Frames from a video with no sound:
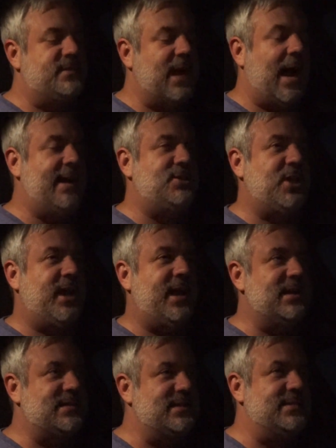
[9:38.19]
tight
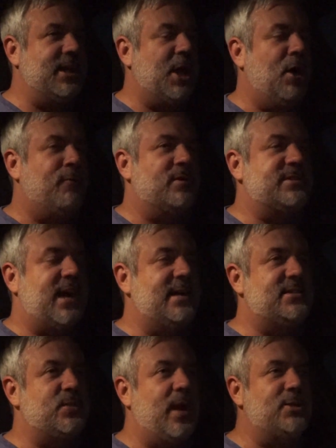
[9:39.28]
jeans and this like
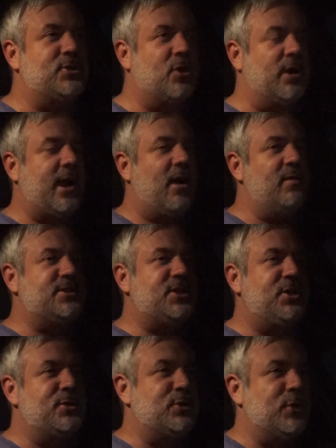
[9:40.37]
oversized sweatshirt, carrying this
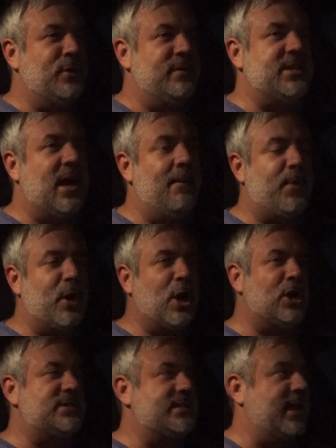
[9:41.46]
huge Louis Vuitton
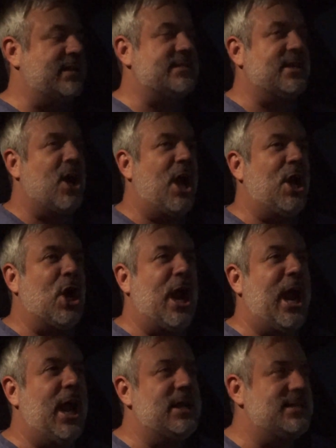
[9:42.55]
purse and like a cigarette in her
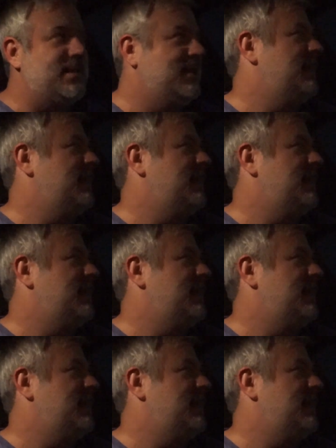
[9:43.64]
hand.